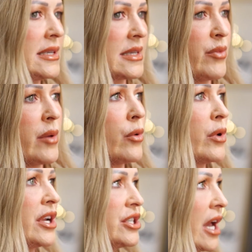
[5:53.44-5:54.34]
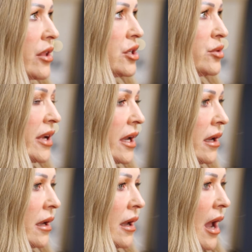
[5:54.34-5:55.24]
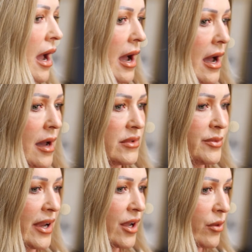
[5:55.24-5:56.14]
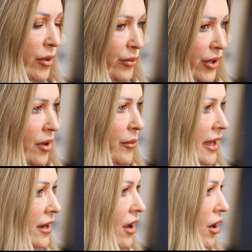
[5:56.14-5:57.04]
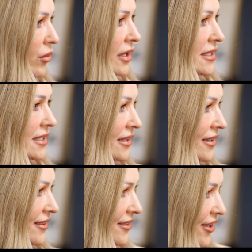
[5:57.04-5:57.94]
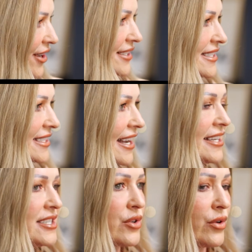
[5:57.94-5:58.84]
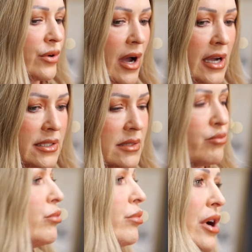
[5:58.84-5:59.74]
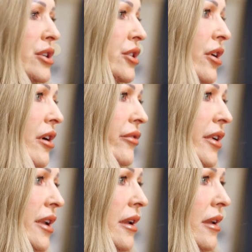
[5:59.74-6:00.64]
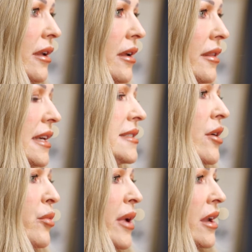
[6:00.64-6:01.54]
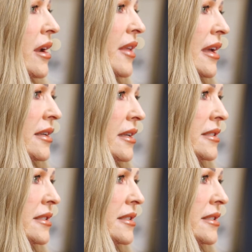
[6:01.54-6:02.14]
some people want to challenge me. Um, depending on what mood I'm in, I will listen and you know discuss, or I just brush it off. And that's, so, that's their opinion at the end of the